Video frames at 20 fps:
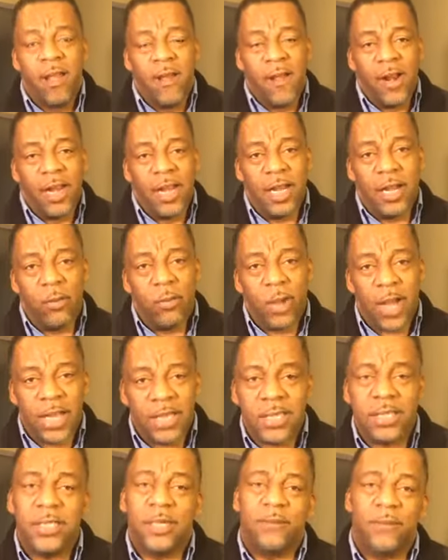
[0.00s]
Linn
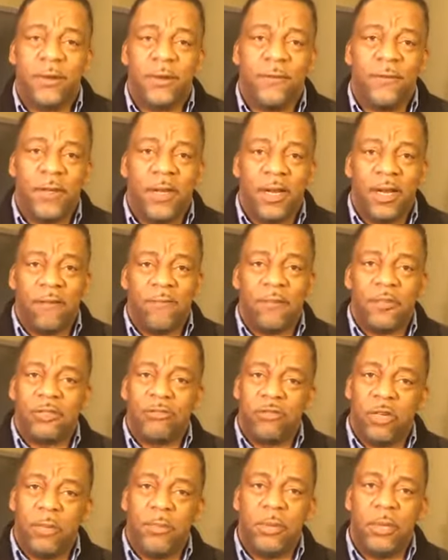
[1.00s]
Washington from the Philadelphia
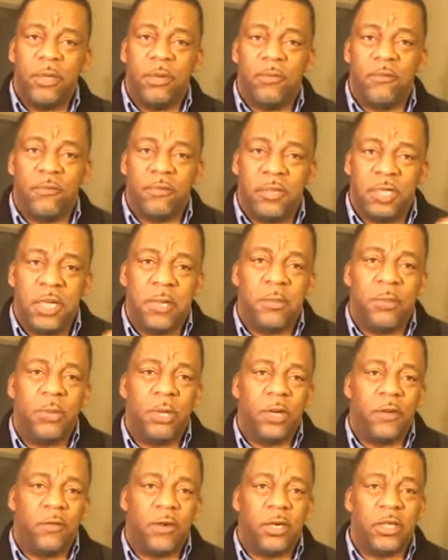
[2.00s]
Tribune, Temple
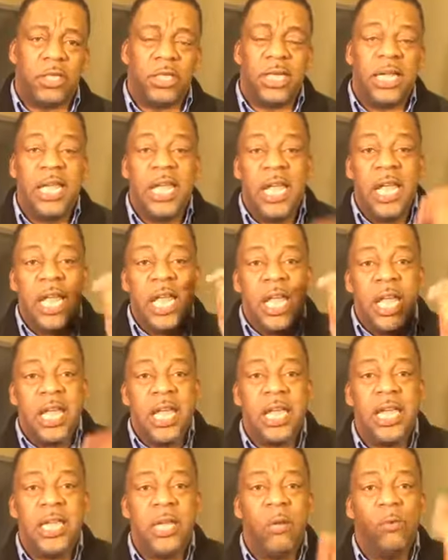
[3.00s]
University.
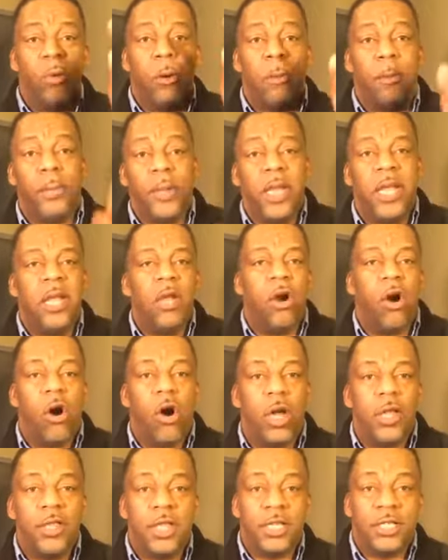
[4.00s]
He will be
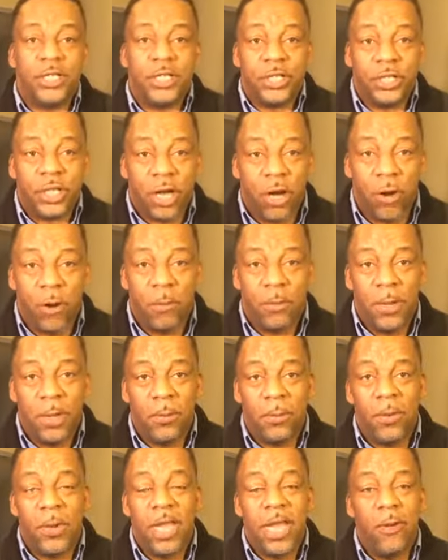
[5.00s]
on the show,
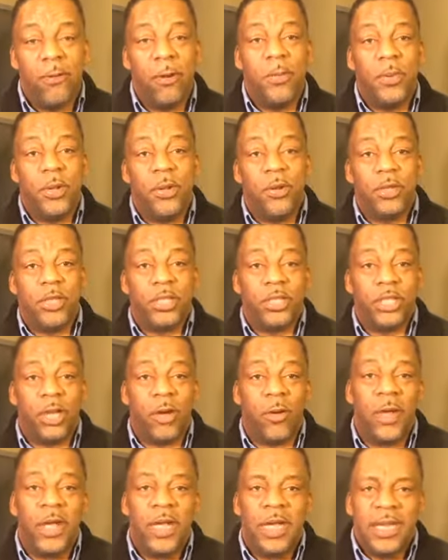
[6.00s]
people. He will be on the
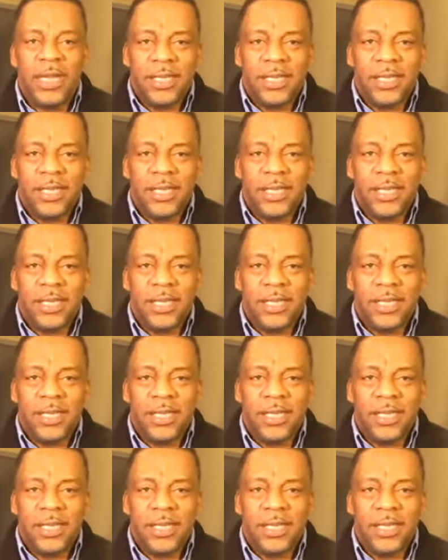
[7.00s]
show.